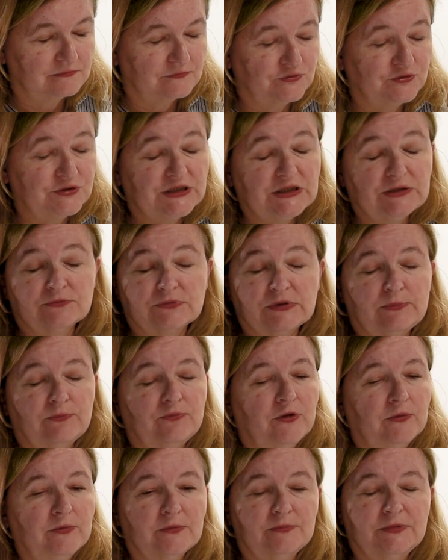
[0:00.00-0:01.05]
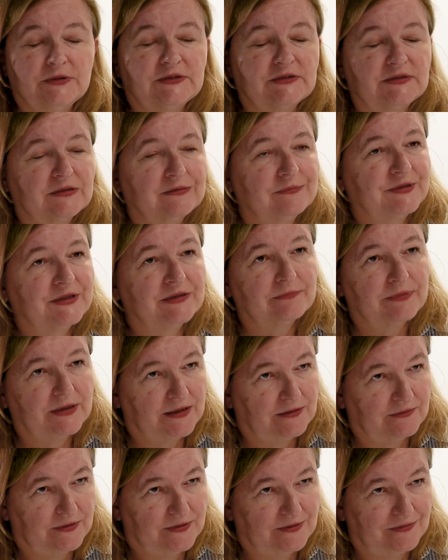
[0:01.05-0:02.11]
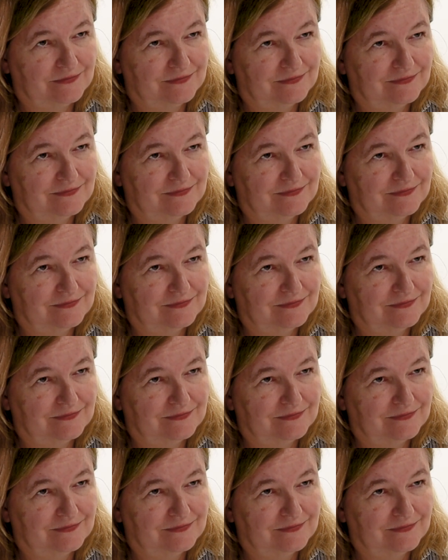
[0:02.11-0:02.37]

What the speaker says: Putin will probably still be in power,